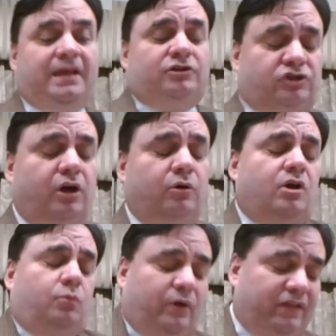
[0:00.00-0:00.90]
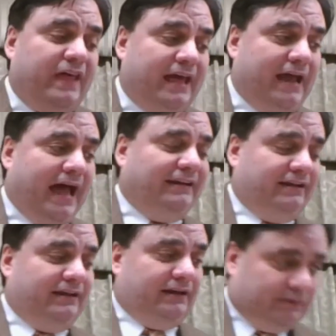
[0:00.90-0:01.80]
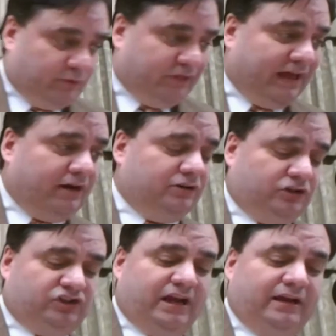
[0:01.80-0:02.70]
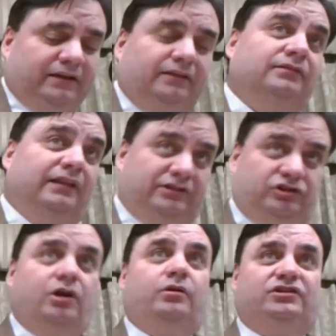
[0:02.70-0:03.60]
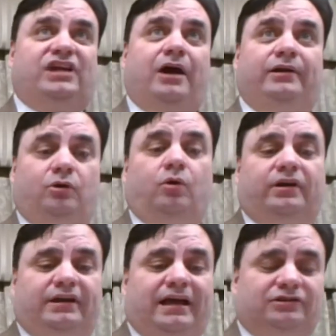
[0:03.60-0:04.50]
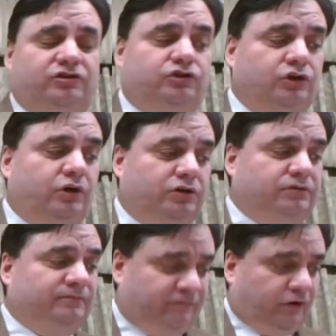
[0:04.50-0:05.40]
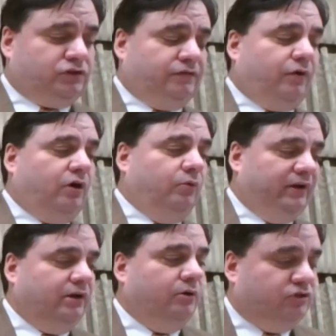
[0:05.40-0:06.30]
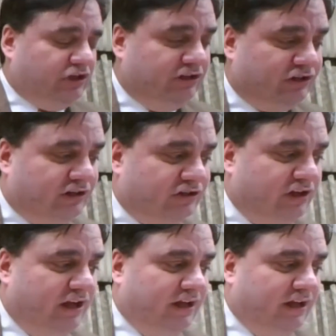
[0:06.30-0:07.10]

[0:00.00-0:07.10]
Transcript: so with that idea and with that understanding let's notice how he organized the church first of all we know jesus